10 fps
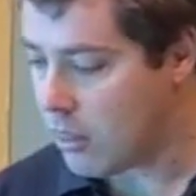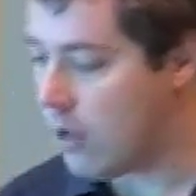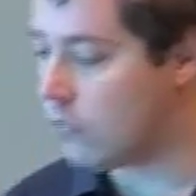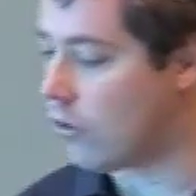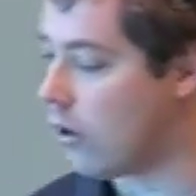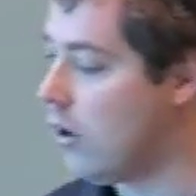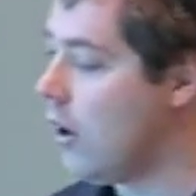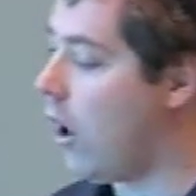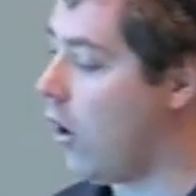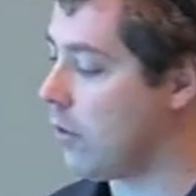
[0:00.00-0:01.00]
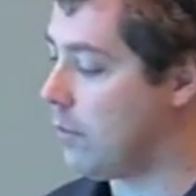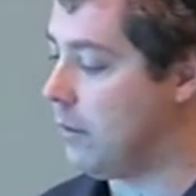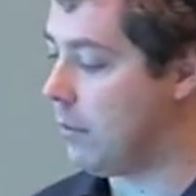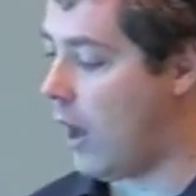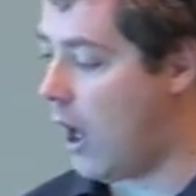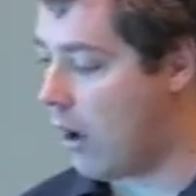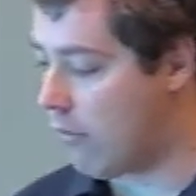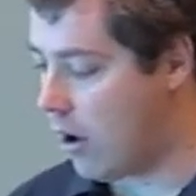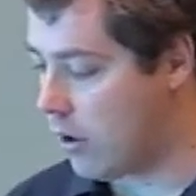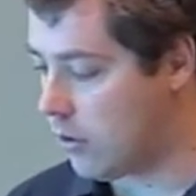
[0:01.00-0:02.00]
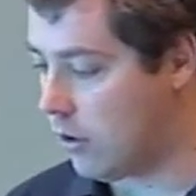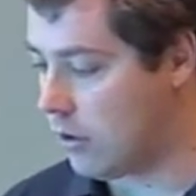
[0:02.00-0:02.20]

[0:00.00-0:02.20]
And so a lot of people are, uh, you know,